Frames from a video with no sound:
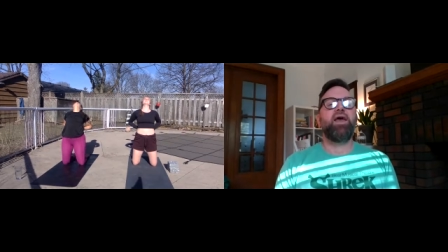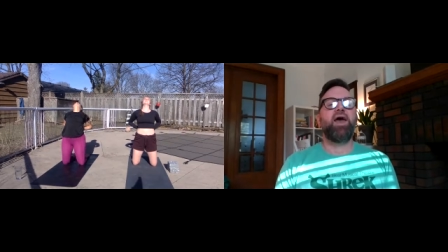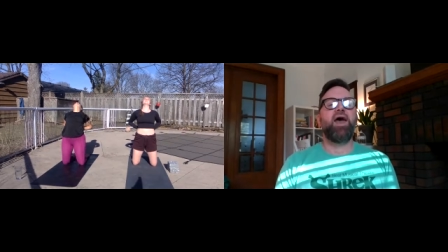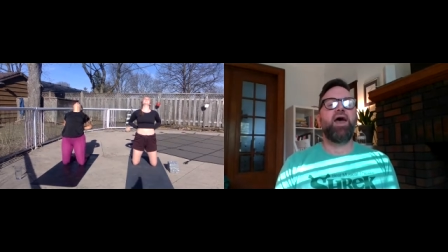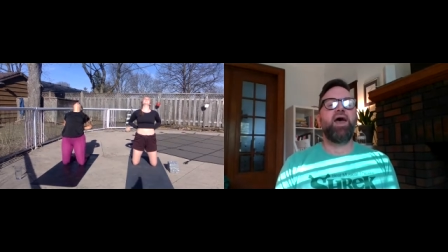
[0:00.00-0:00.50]

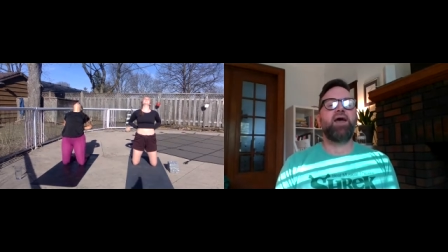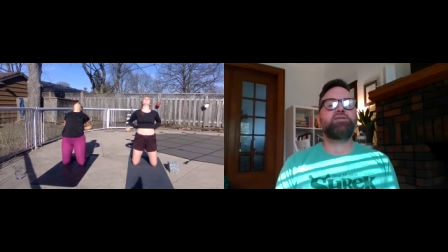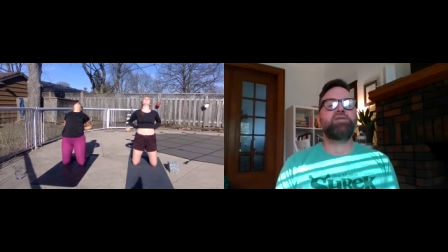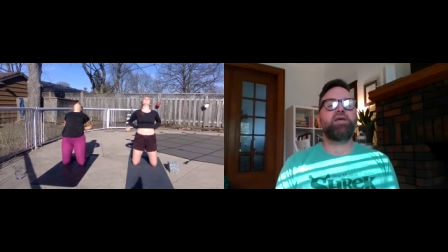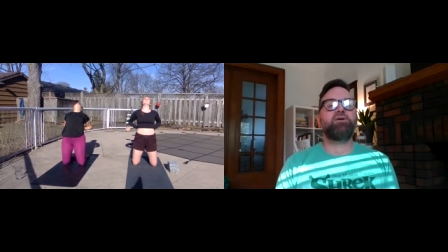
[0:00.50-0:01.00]

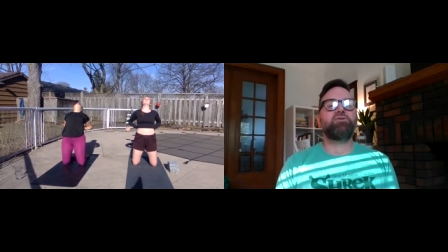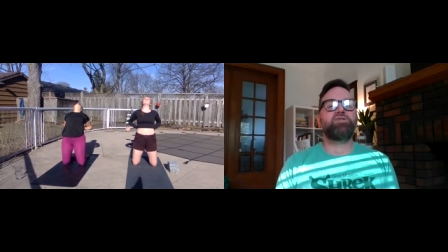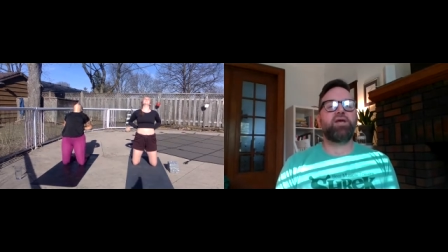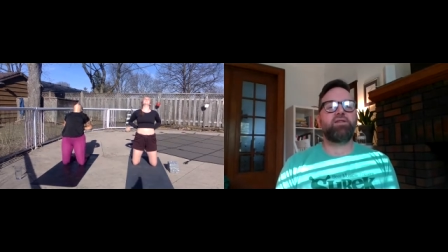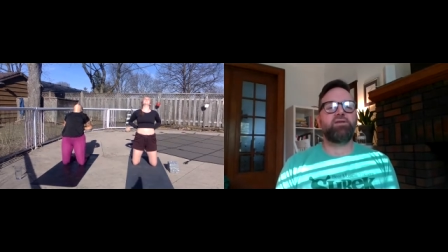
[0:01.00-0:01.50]
Exhale,
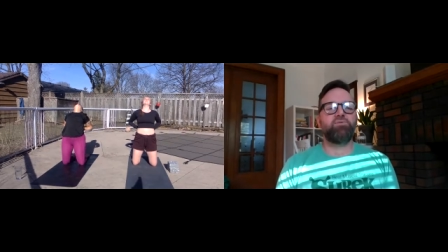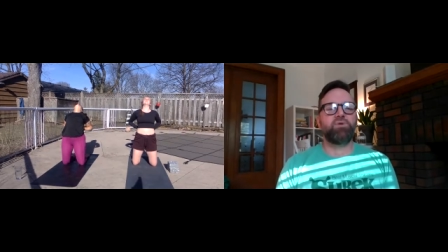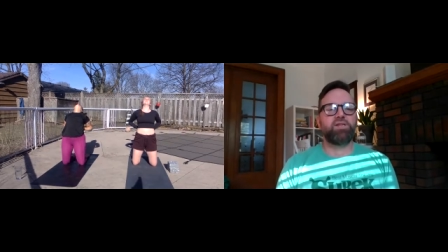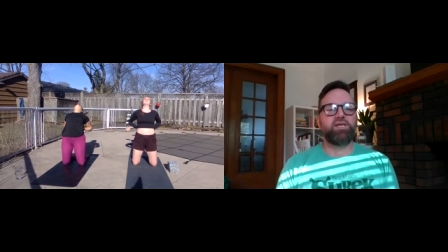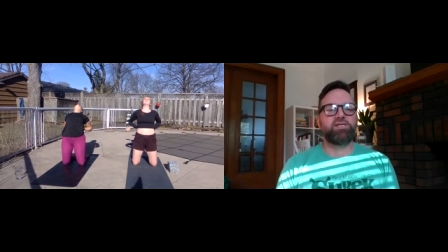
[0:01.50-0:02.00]
gently
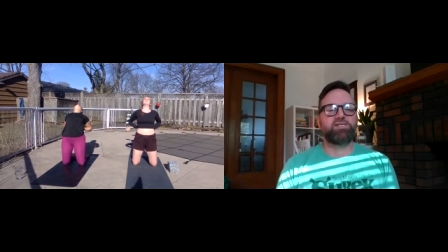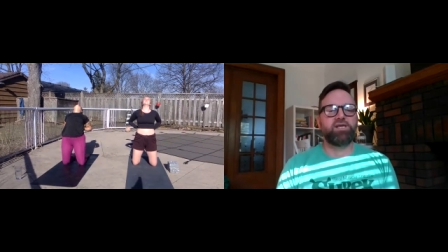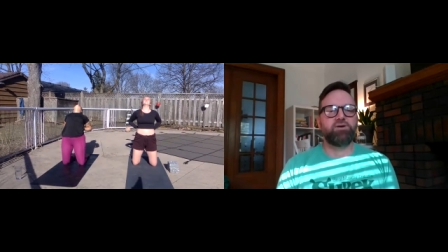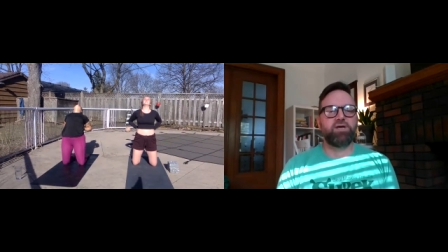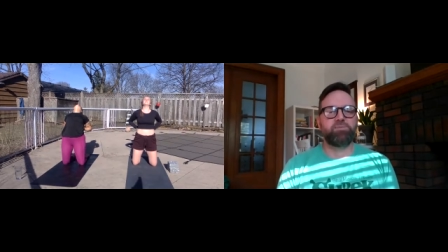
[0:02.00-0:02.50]
release
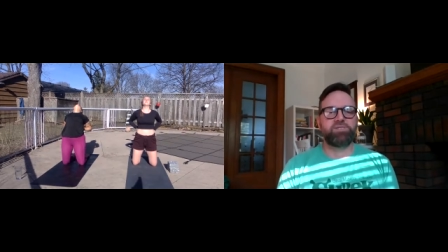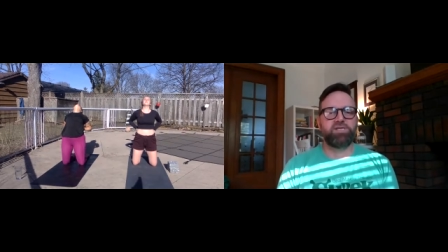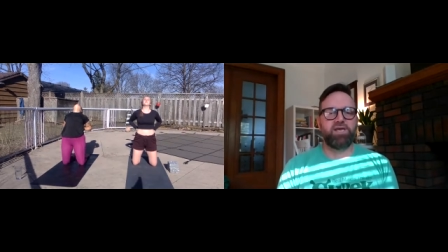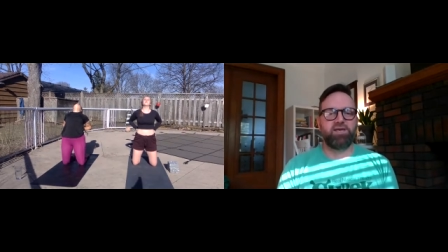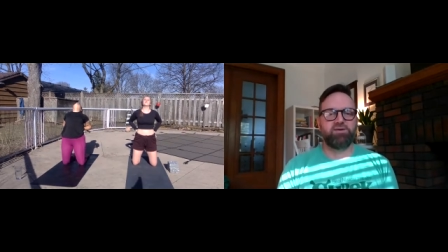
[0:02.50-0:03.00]
here, hips
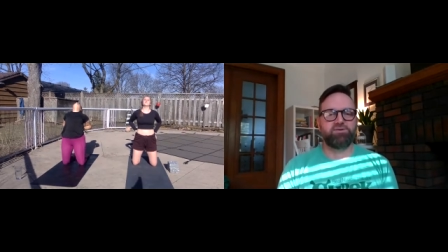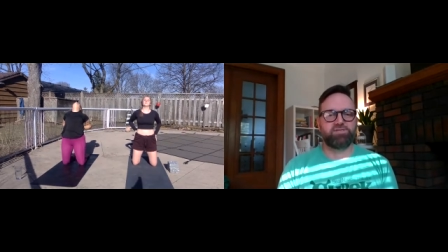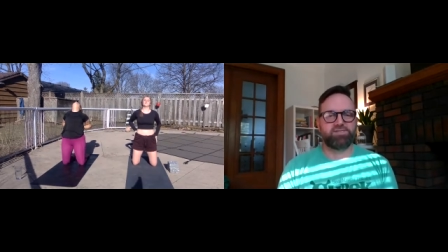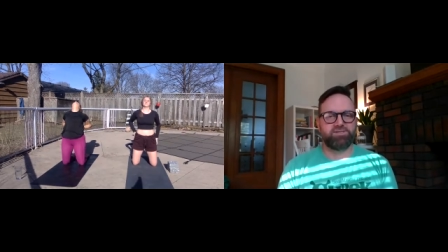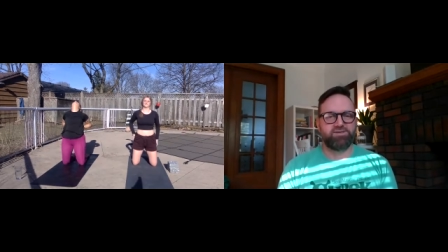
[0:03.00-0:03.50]
to
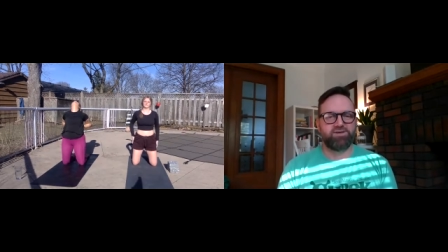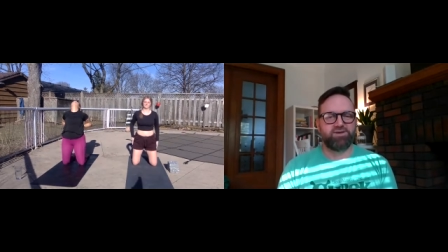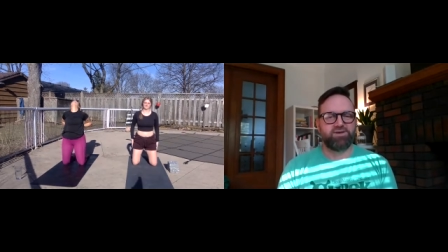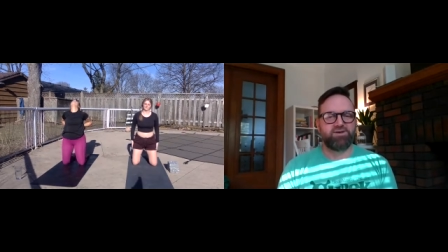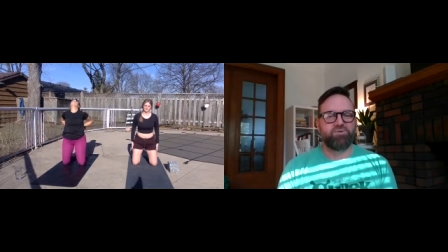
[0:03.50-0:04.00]
heels.
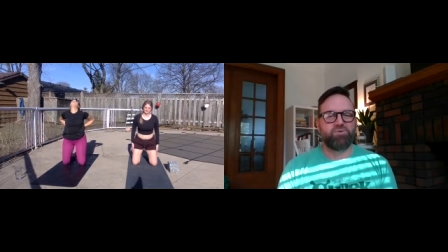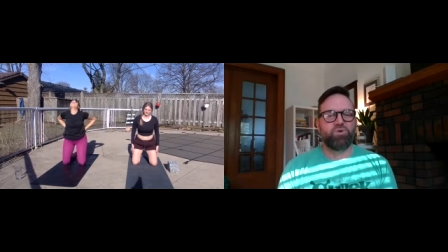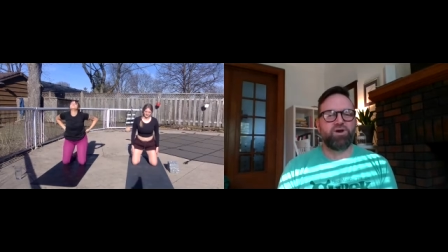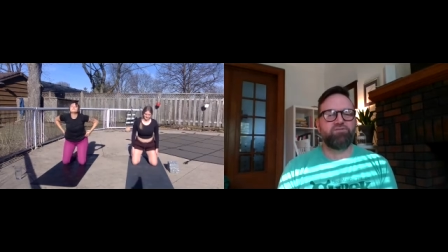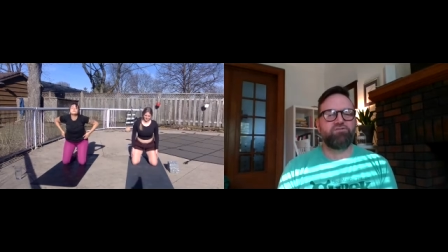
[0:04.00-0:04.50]

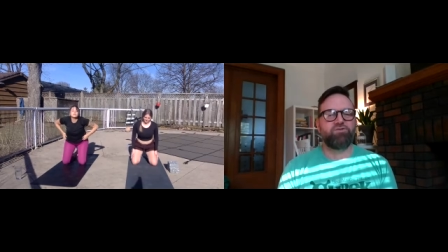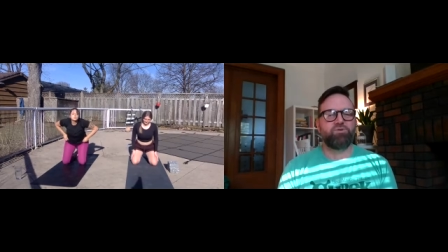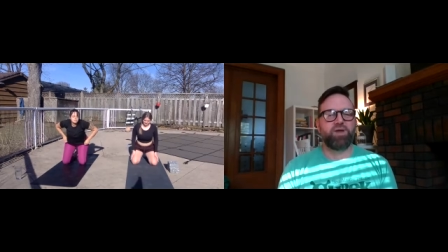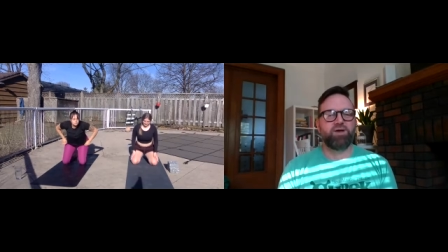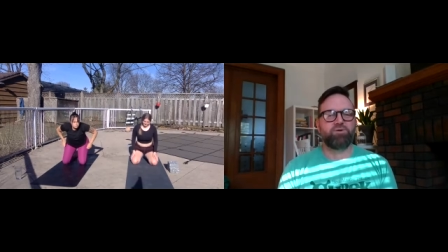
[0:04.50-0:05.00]
One
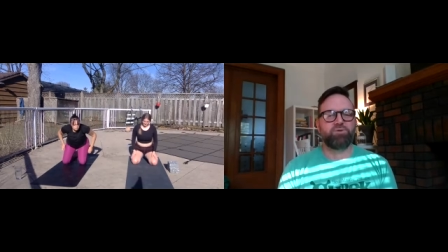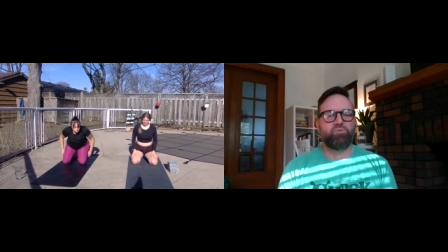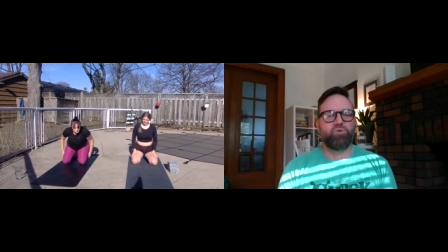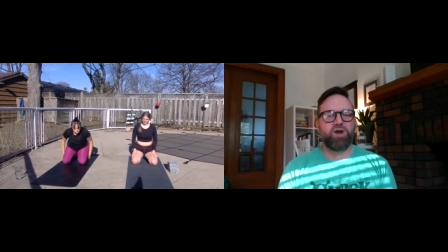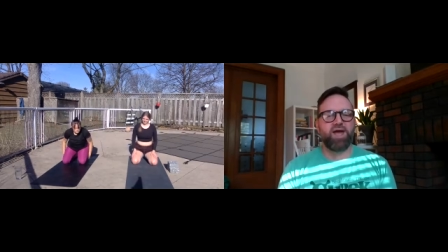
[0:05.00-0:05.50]
full round of
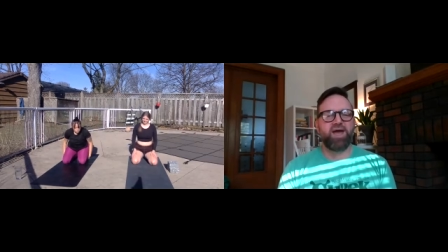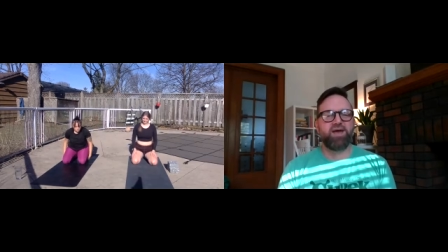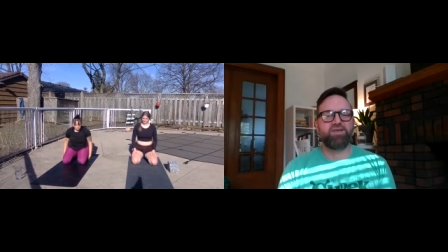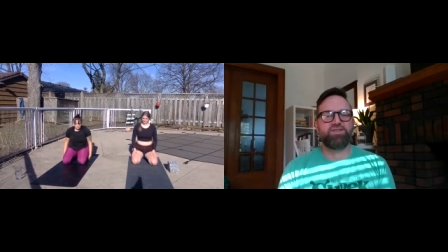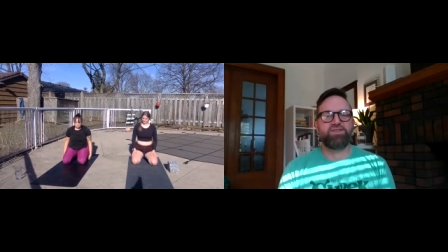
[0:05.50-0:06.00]

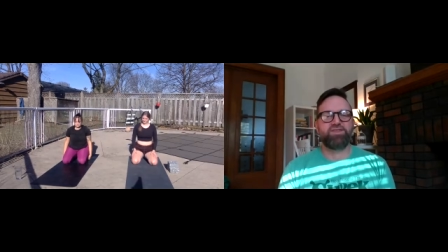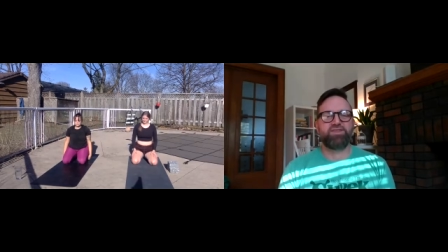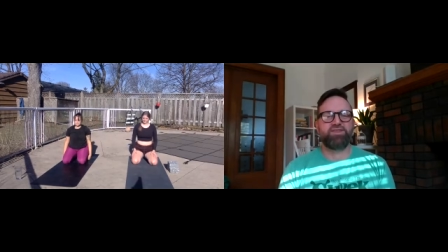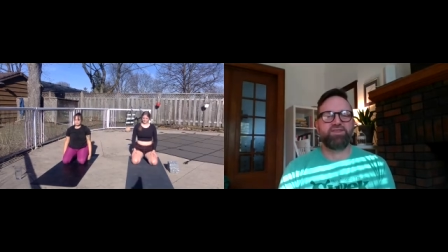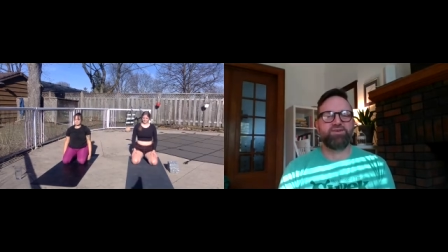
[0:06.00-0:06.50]
breath.
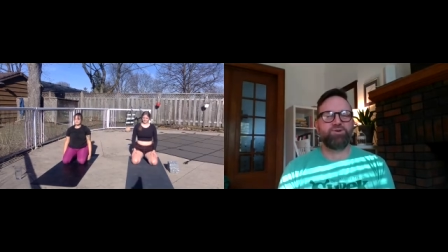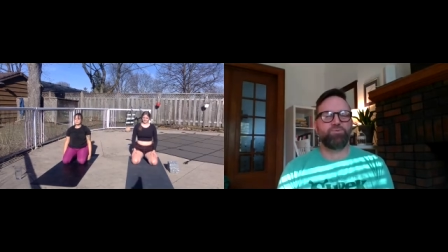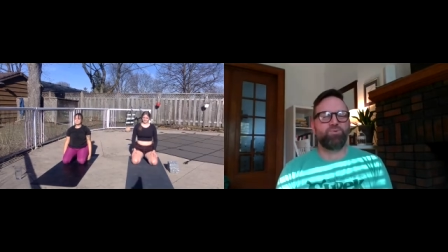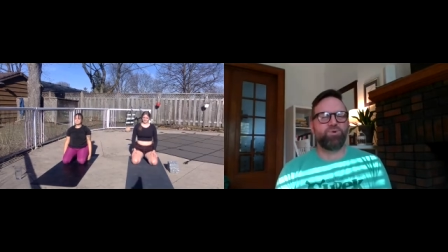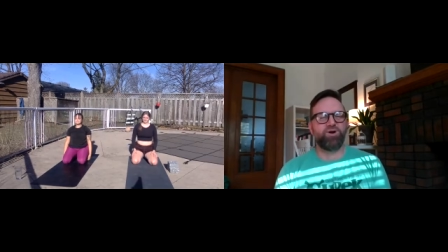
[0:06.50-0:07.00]

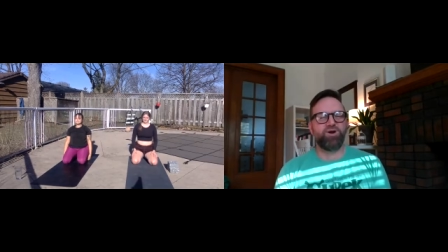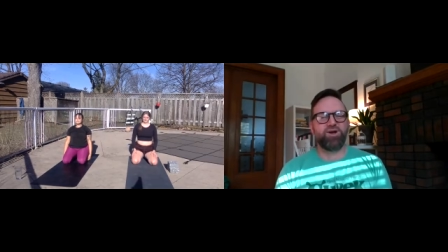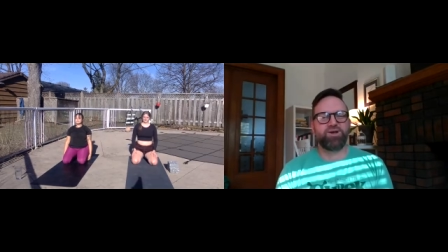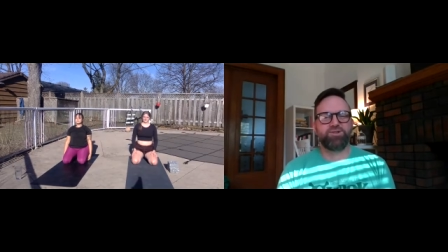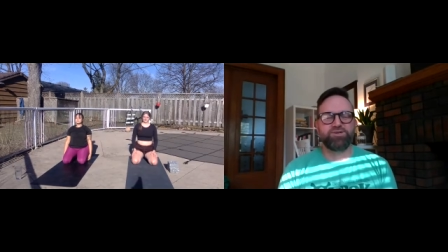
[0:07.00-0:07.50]
Good
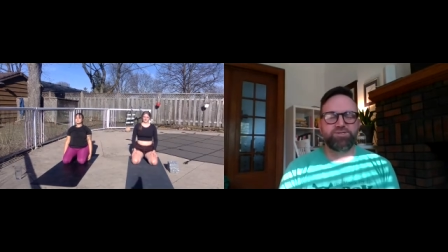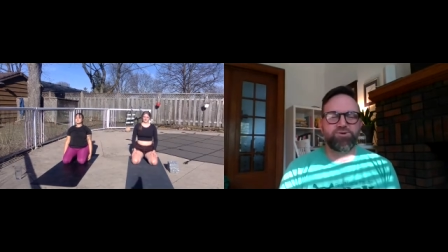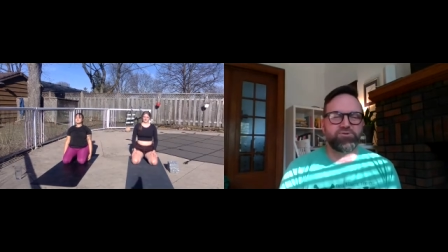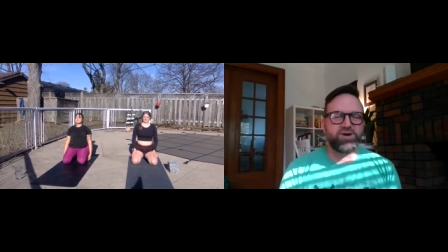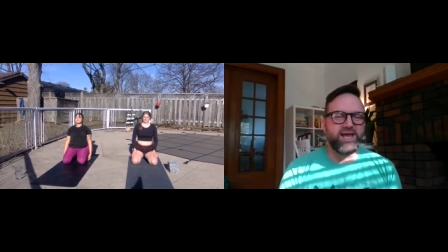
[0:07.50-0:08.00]
work, looks
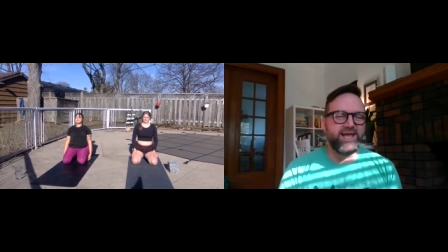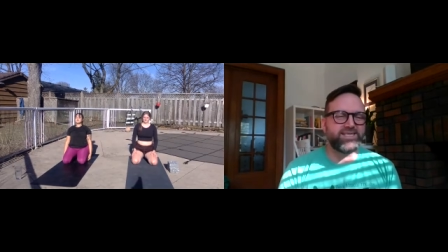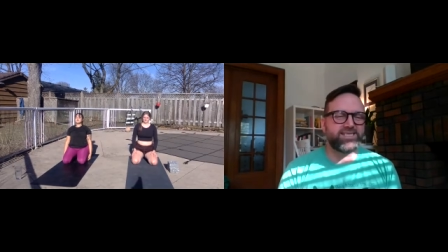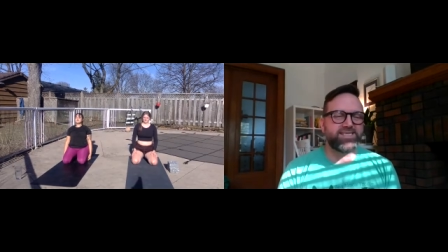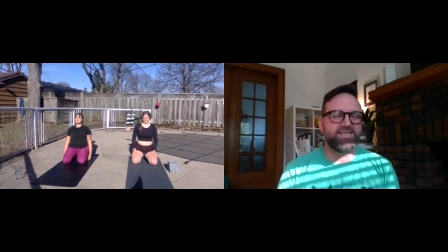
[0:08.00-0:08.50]
great.